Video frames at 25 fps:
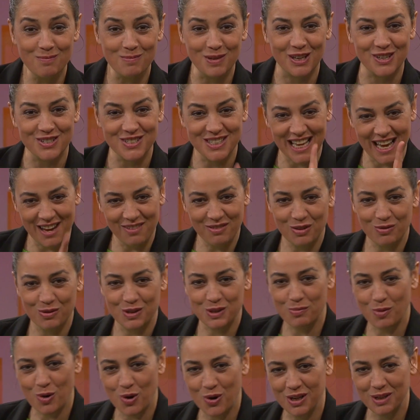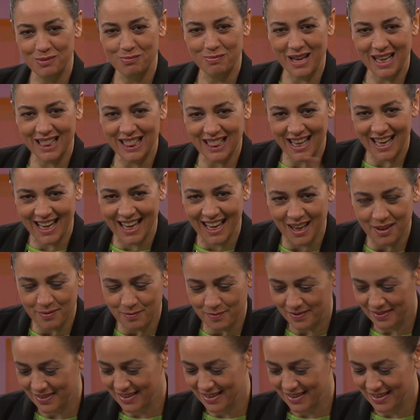because David was born in Bethlehem.